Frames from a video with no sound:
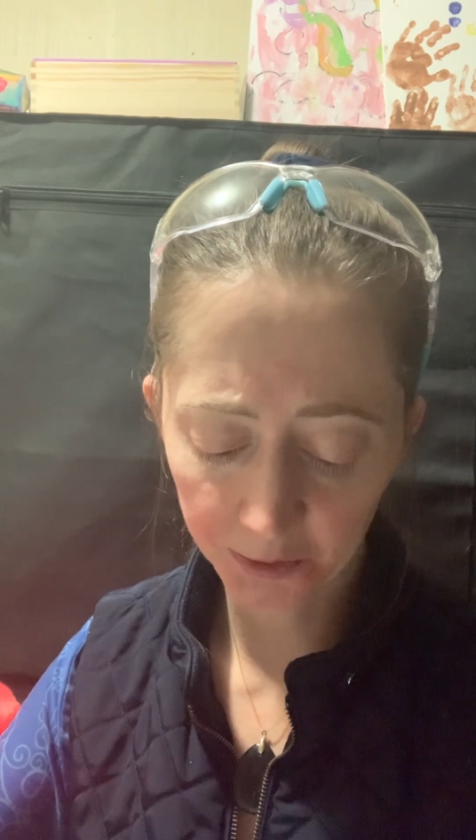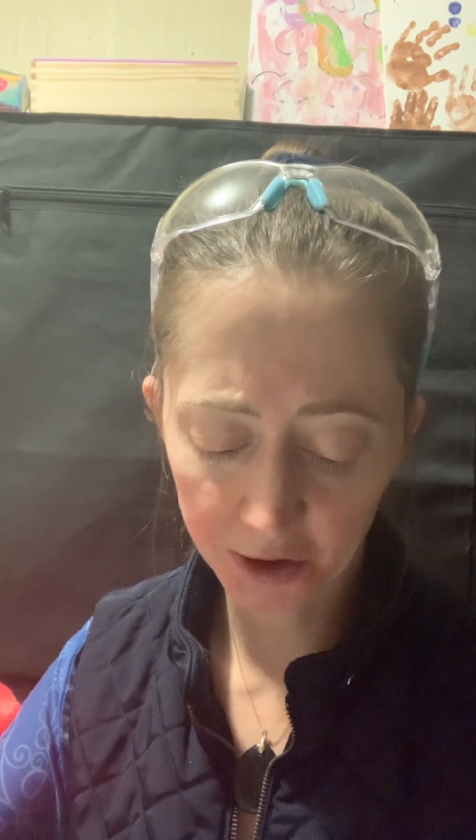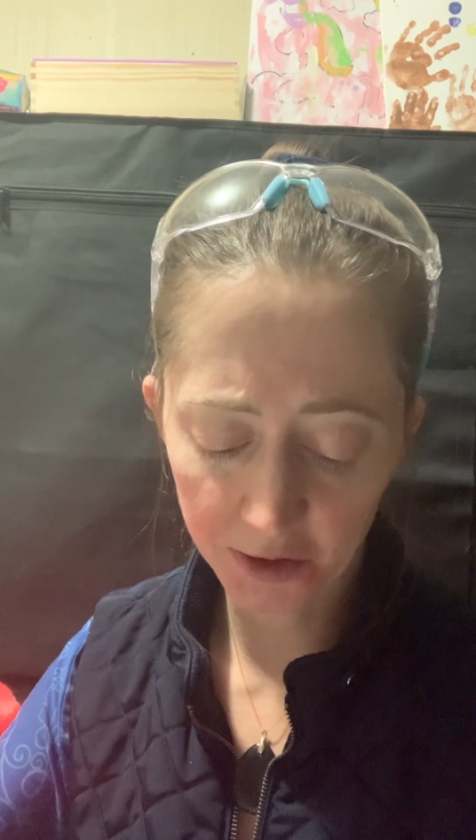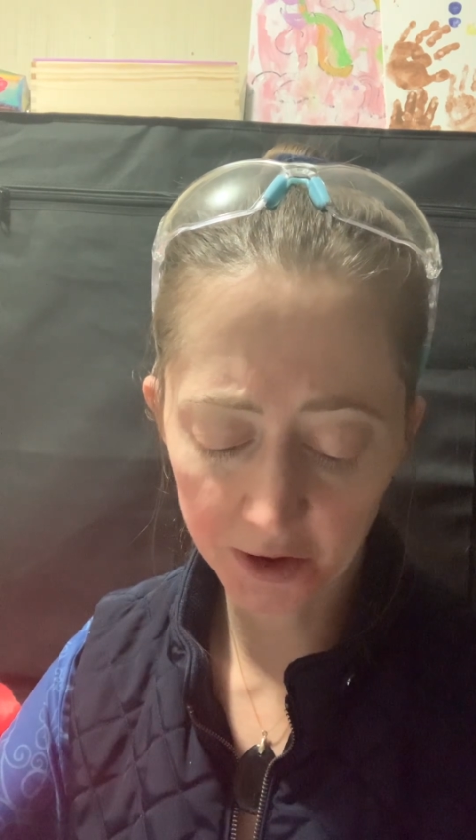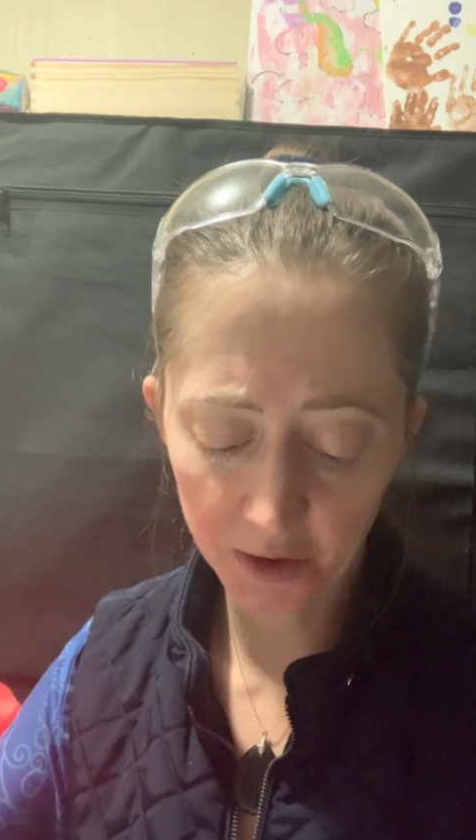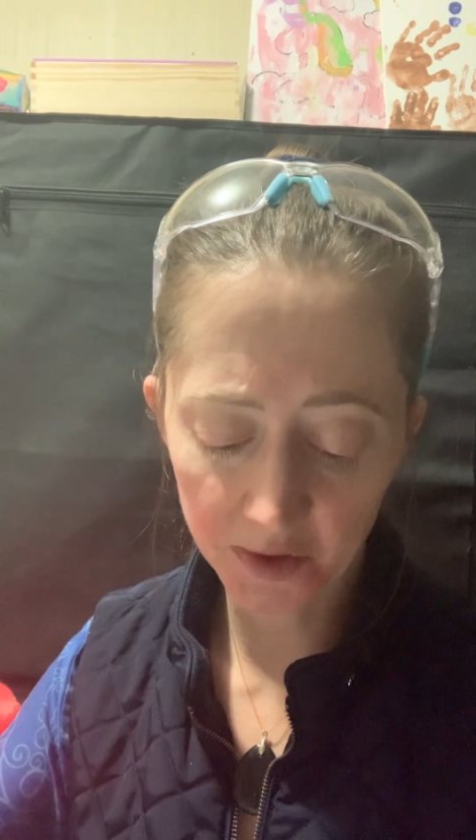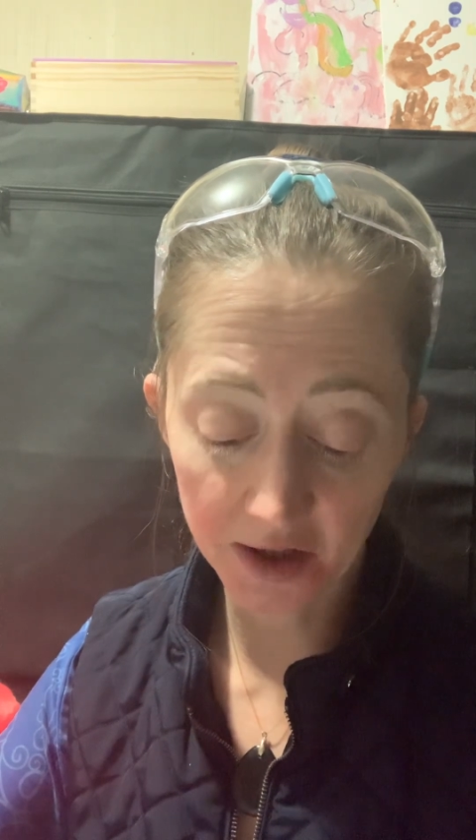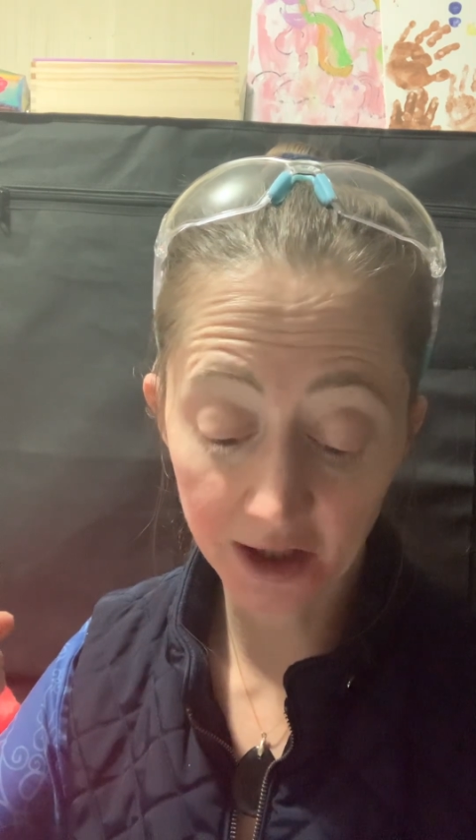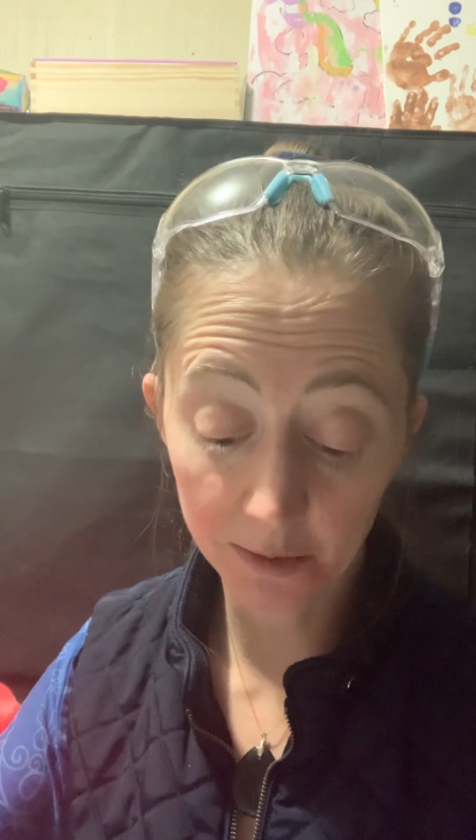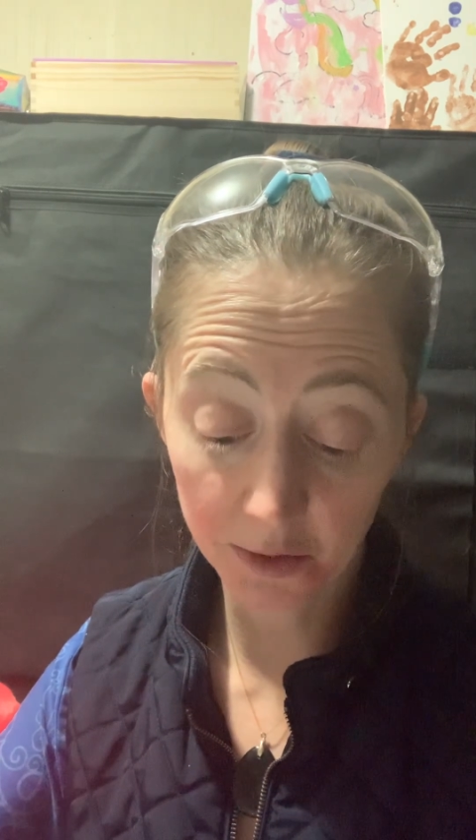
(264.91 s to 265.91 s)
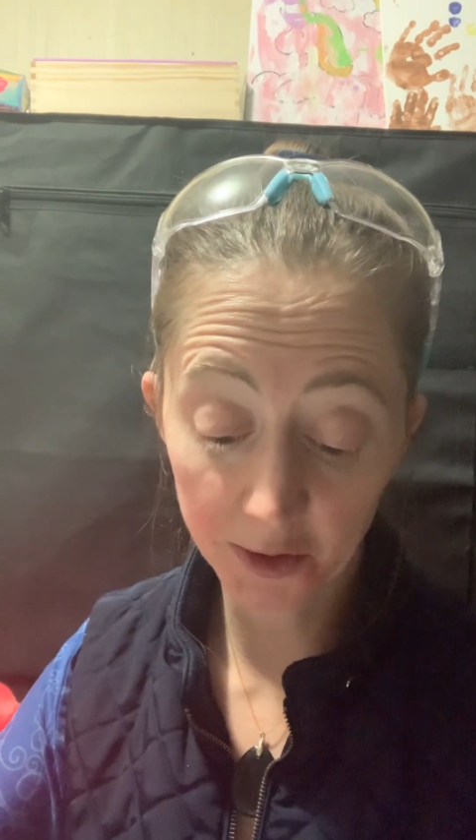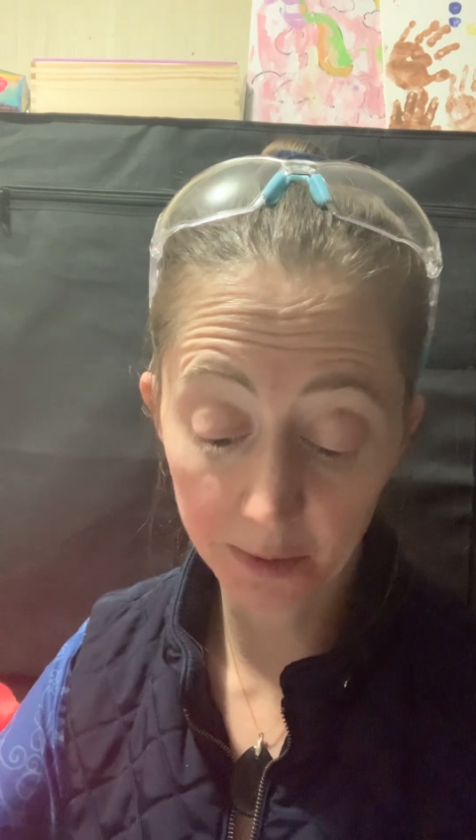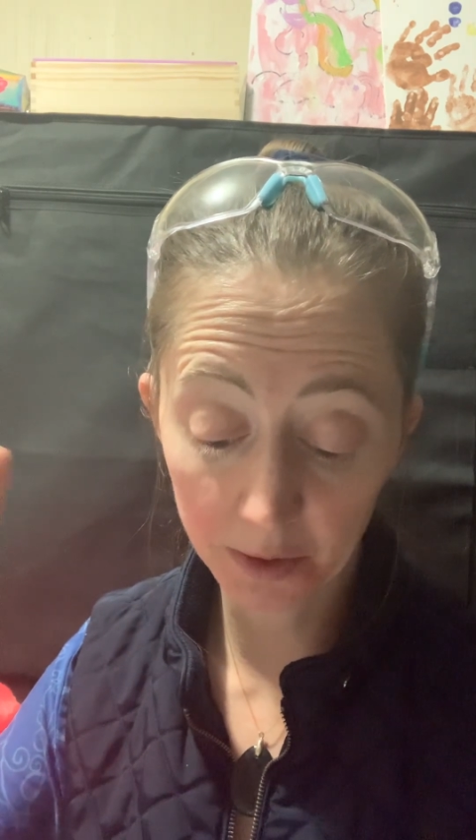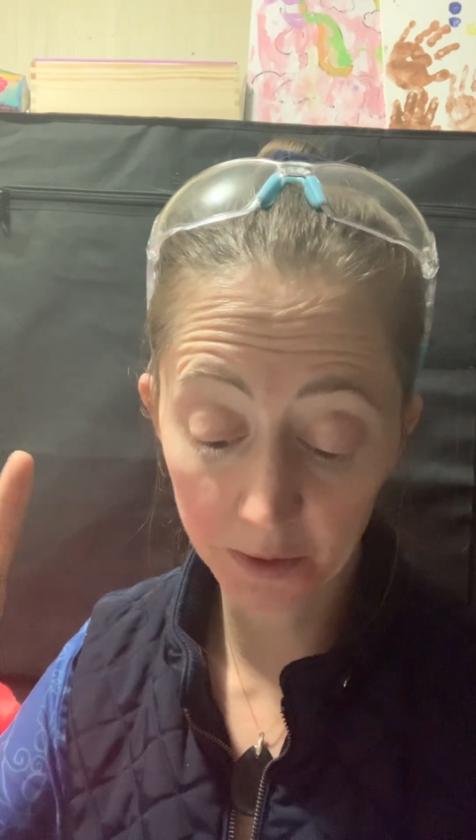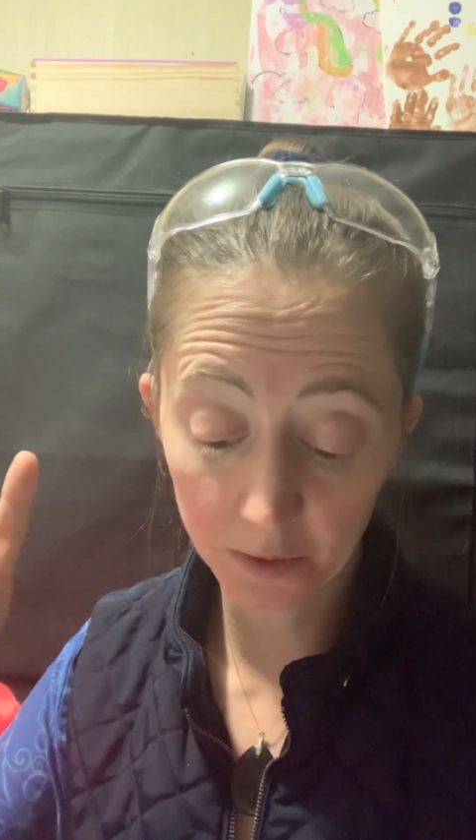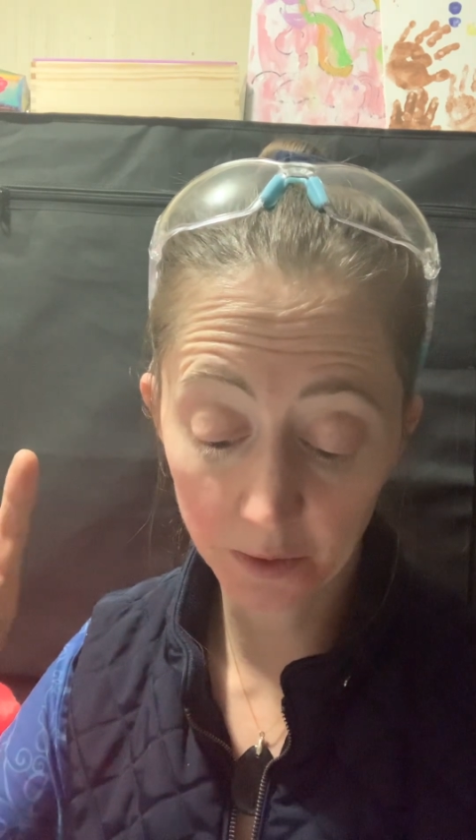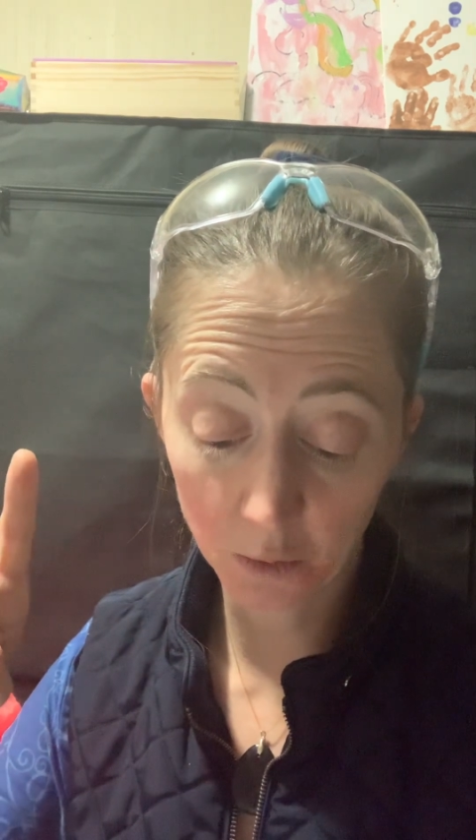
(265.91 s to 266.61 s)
just use 1 tablespoon